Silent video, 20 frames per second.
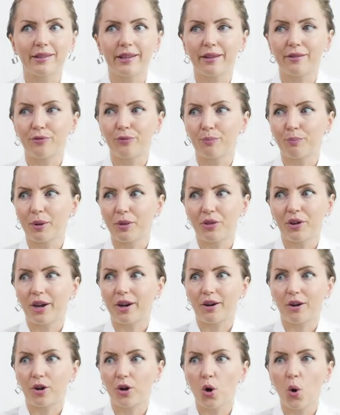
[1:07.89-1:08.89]
that, but they
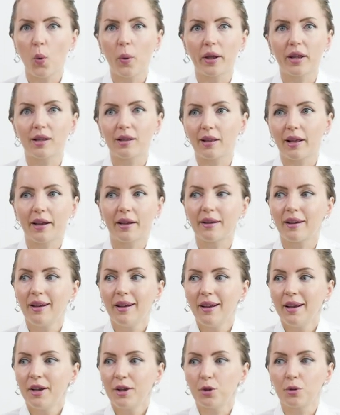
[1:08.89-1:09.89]
are going like
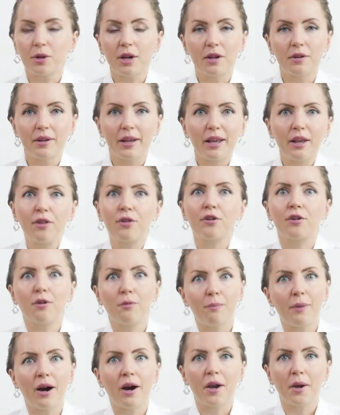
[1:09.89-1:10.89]
you can either
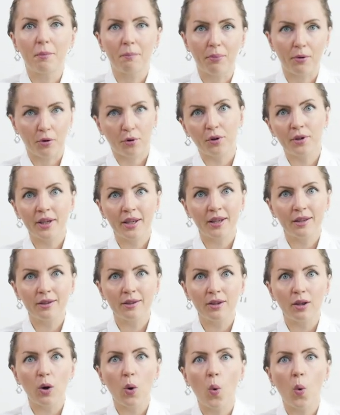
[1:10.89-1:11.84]
buy a Birkin